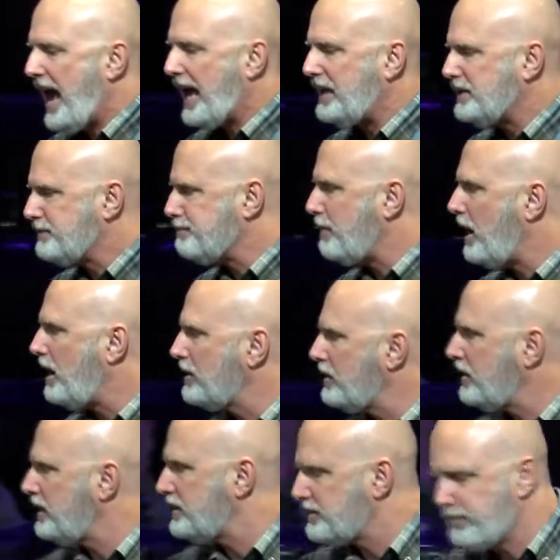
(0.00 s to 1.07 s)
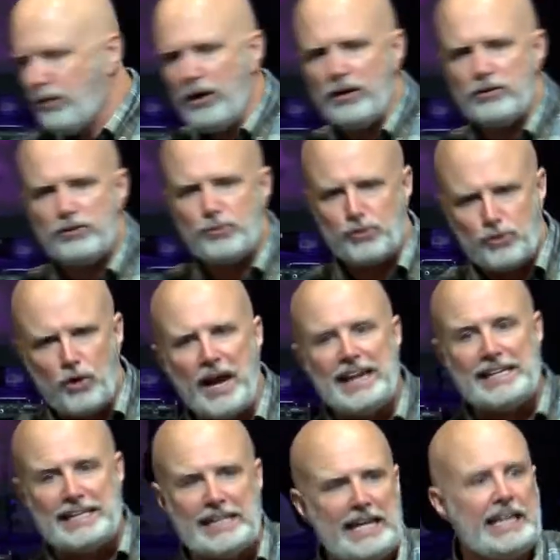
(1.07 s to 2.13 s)
and his mother and his brothers were
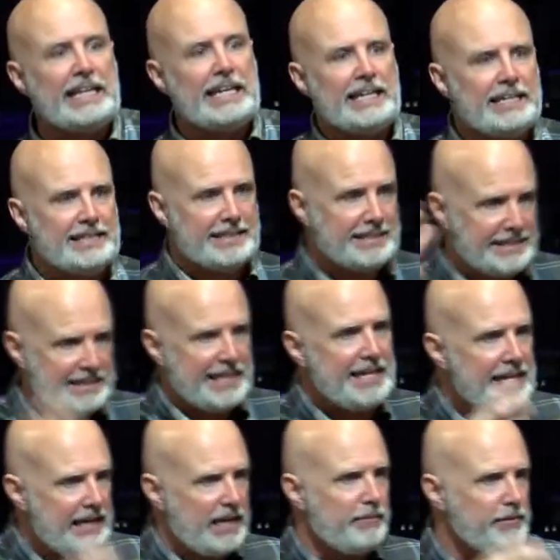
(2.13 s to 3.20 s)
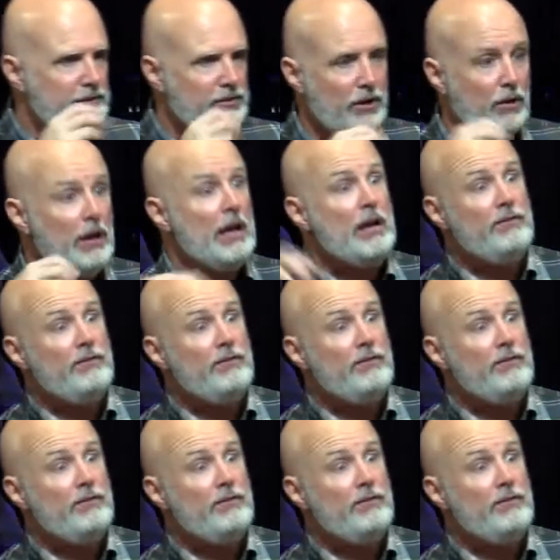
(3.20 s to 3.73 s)
trying to get in to see him? And so